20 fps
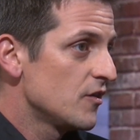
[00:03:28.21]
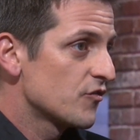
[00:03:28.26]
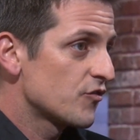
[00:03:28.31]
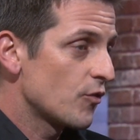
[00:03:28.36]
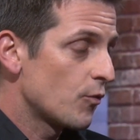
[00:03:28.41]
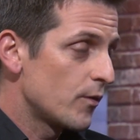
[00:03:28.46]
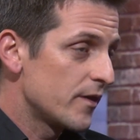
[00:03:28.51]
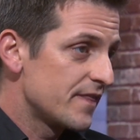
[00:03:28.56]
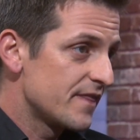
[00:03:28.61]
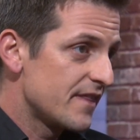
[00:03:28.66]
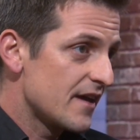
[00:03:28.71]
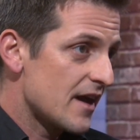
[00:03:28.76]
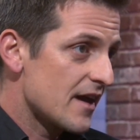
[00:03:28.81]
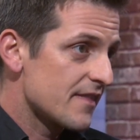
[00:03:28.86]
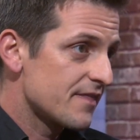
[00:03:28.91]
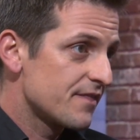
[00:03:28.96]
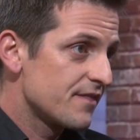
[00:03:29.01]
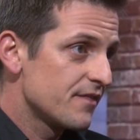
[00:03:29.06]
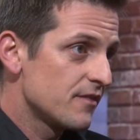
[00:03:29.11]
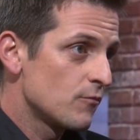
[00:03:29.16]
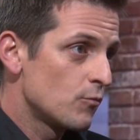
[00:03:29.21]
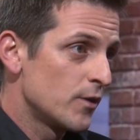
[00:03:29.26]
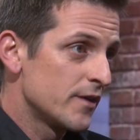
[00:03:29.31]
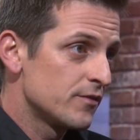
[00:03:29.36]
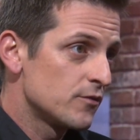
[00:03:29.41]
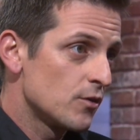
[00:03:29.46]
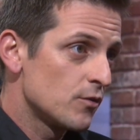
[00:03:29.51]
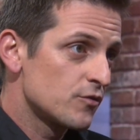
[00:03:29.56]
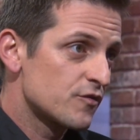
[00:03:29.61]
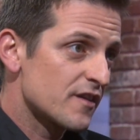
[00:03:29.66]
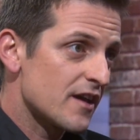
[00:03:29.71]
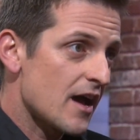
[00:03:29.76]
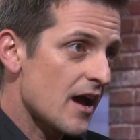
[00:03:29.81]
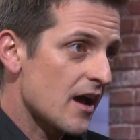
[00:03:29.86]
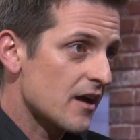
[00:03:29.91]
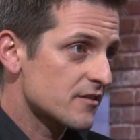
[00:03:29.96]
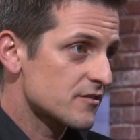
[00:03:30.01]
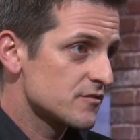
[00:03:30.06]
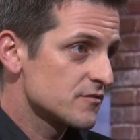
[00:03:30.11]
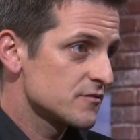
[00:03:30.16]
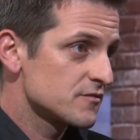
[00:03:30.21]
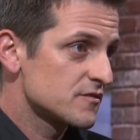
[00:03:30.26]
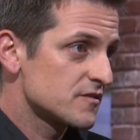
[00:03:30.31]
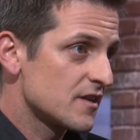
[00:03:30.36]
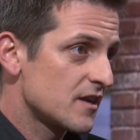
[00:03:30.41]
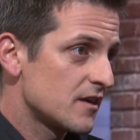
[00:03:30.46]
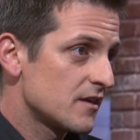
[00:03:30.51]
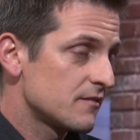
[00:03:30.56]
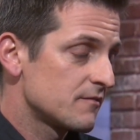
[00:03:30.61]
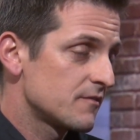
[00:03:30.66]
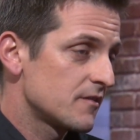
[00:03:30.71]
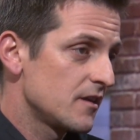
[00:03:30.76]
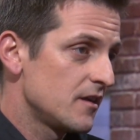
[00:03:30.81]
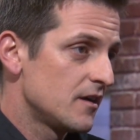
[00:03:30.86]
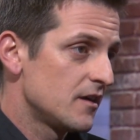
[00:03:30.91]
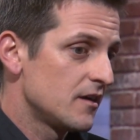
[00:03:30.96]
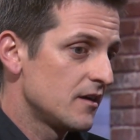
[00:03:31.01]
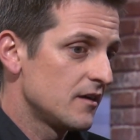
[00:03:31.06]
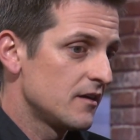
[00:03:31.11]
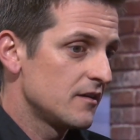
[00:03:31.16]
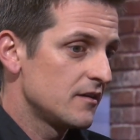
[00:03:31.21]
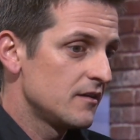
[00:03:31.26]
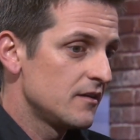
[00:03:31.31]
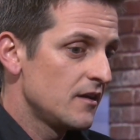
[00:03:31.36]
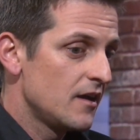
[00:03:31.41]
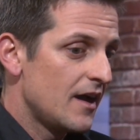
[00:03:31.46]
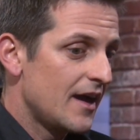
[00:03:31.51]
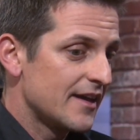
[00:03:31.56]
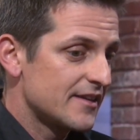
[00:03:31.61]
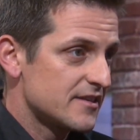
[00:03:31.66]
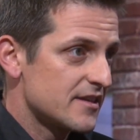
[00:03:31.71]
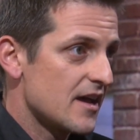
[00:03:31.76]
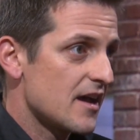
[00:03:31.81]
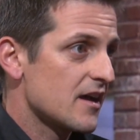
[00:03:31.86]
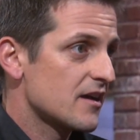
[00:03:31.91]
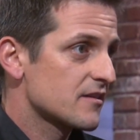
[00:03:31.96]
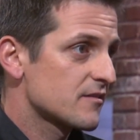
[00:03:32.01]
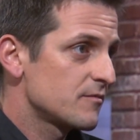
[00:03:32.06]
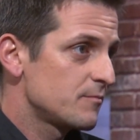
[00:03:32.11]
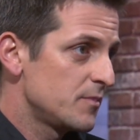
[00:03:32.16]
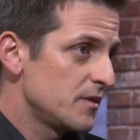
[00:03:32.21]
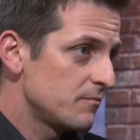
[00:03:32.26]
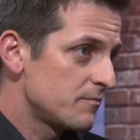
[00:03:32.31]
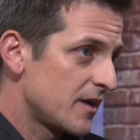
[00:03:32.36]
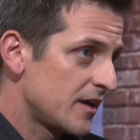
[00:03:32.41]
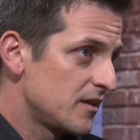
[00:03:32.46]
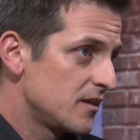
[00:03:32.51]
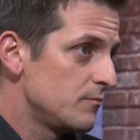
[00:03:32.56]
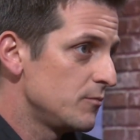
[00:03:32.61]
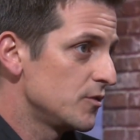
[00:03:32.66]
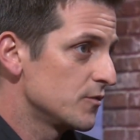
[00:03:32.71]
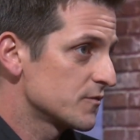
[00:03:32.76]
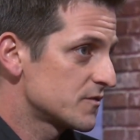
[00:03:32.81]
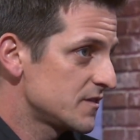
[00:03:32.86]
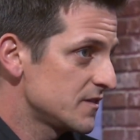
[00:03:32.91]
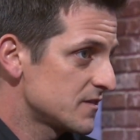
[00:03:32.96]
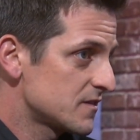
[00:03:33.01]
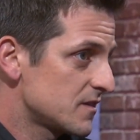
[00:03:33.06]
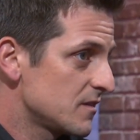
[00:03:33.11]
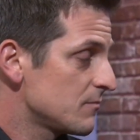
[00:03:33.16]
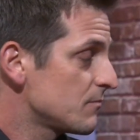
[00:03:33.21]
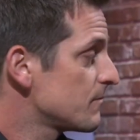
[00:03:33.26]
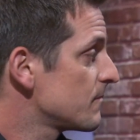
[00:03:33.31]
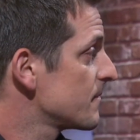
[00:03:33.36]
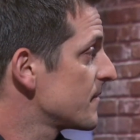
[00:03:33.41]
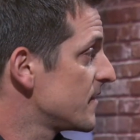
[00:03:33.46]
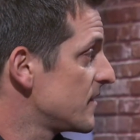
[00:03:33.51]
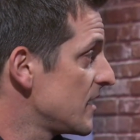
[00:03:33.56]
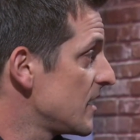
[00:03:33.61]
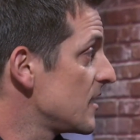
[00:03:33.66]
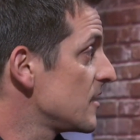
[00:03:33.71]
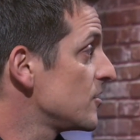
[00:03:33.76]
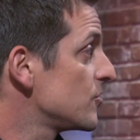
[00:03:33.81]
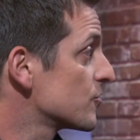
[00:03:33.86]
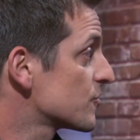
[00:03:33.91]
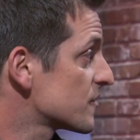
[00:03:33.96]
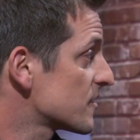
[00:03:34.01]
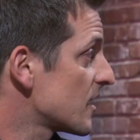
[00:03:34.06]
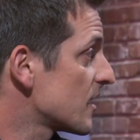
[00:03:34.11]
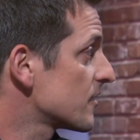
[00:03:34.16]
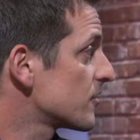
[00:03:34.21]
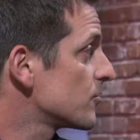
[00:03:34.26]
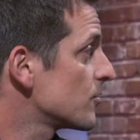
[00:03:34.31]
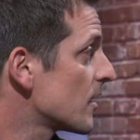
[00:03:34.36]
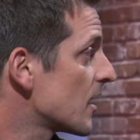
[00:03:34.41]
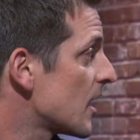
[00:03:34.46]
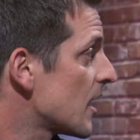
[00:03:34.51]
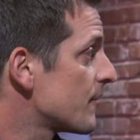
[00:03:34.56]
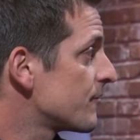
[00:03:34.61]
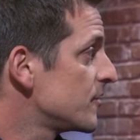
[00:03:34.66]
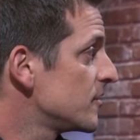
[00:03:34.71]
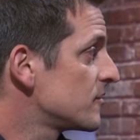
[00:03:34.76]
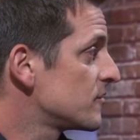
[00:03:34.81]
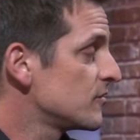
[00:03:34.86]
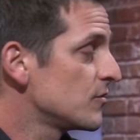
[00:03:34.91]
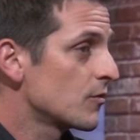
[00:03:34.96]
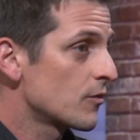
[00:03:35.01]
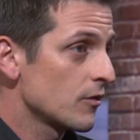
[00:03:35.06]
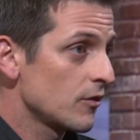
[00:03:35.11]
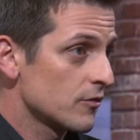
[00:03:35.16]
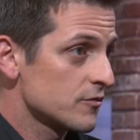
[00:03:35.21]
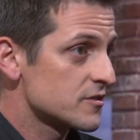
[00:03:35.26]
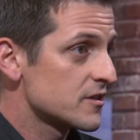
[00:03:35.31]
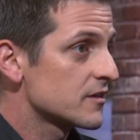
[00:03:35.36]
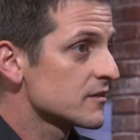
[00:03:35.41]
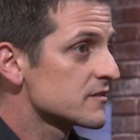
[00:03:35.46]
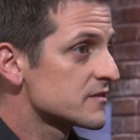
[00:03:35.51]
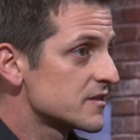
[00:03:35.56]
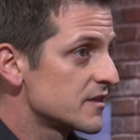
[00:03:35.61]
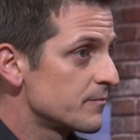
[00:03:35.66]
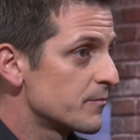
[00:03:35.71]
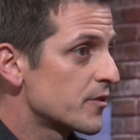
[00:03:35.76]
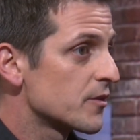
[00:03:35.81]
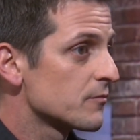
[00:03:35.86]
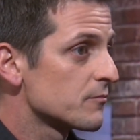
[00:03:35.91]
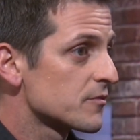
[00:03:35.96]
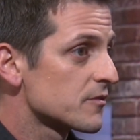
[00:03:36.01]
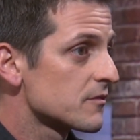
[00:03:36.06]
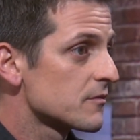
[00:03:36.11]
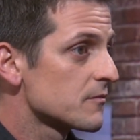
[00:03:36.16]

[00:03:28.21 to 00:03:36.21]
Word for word: So when that when those axons are uh, attacked by the immune system, then you start to have mm-hmm. these neurological symptoms.